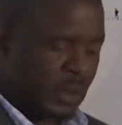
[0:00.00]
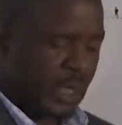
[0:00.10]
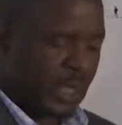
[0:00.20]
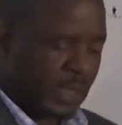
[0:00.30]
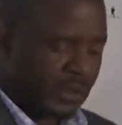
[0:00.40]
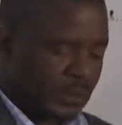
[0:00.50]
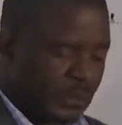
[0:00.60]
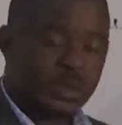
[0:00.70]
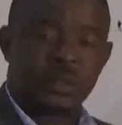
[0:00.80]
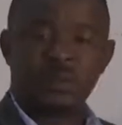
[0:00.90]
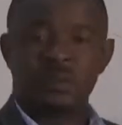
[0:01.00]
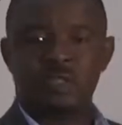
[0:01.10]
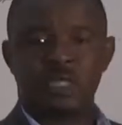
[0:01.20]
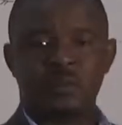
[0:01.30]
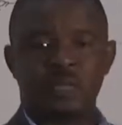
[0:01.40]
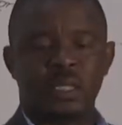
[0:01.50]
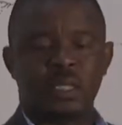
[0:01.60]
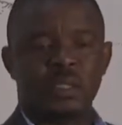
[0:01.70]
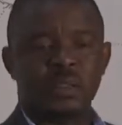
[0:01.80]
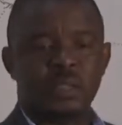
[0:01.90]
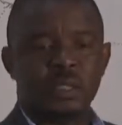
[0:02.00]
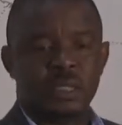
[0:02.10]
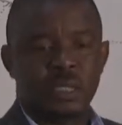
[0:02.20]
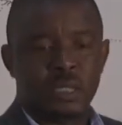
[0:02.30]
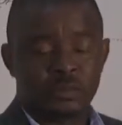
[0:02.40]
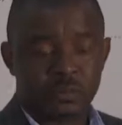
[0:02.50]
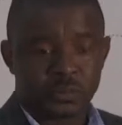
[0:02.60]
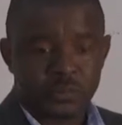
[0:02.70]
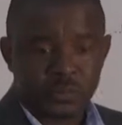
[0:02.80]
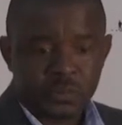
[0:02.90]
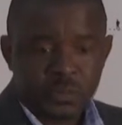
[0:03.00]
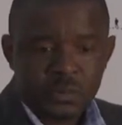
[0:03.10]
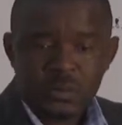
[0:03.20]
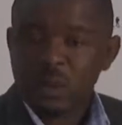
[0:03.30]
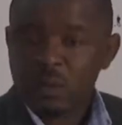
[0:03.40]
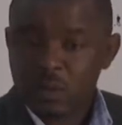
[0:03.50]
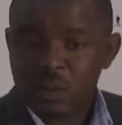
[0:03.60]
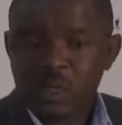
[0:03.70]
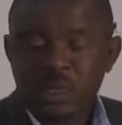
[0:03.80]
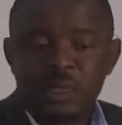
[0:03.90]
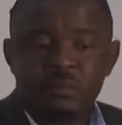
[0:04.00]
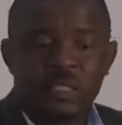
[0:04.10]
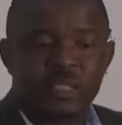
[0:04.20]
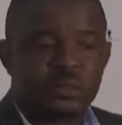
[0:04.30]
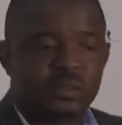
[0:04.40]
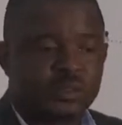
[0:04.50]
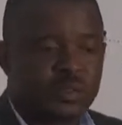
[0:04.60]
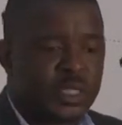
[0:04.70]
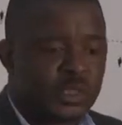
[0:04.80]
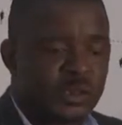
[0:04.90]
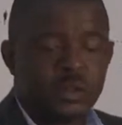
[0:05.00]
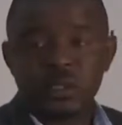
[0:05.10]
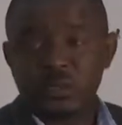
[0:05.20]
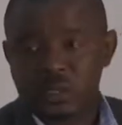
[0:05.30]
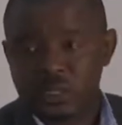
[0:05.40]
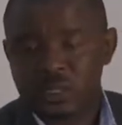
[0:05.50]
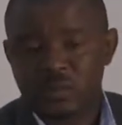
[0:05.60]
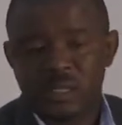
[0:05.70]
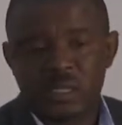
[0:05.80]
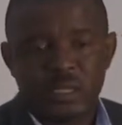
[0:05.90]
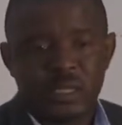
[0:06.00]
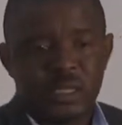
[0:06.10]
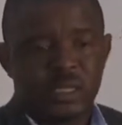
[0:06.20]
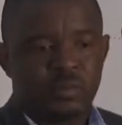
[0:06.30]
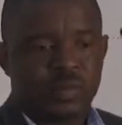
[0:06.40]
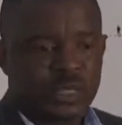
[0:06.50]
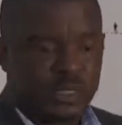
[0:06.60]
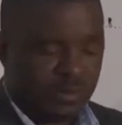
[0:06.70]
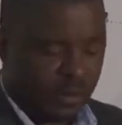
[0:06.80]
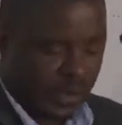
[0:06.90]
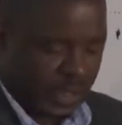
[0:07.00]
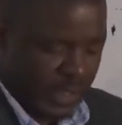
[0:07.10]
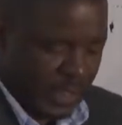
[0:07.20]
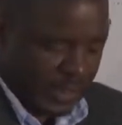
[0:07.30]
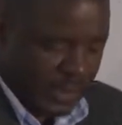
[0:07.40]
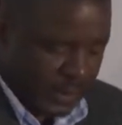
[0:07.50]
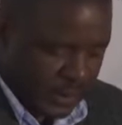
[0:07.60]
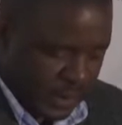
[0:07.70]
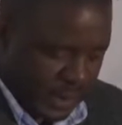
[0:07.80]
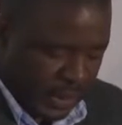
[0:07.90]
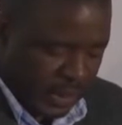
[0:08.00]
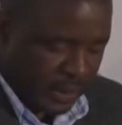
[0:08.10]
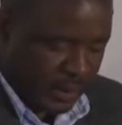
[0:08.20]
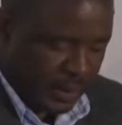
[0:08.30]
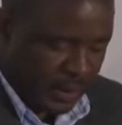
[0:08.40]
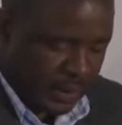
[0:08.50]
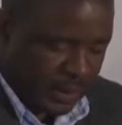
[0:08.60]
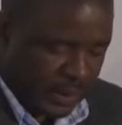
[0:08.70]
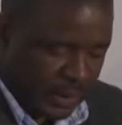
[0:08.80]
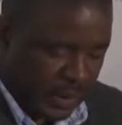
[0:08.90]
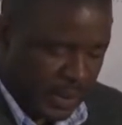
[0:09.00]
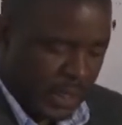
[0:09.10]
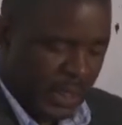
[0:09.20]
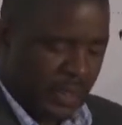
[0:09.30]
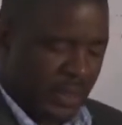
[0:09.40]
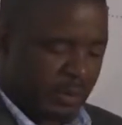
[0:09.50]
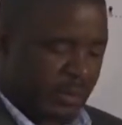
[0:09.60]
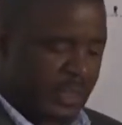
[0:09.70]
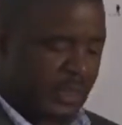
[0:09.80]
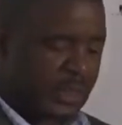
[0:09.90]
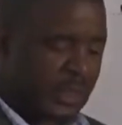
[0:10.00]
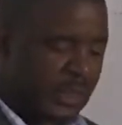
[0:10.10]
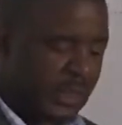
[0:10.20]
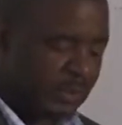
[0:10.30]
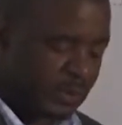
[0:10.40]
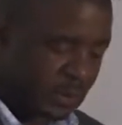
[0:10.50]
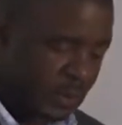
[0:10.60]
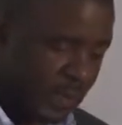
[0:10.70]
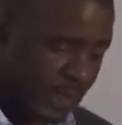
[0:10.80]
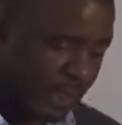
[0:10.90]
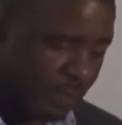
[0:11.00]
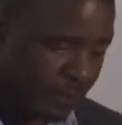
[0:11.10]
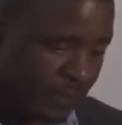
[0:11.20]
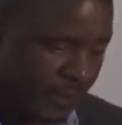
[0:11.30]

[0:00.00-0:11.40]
on the role of Zambia in hosting liberation movements, not only Rhodesian ones, but several others at the Liberation Center in Lusaka.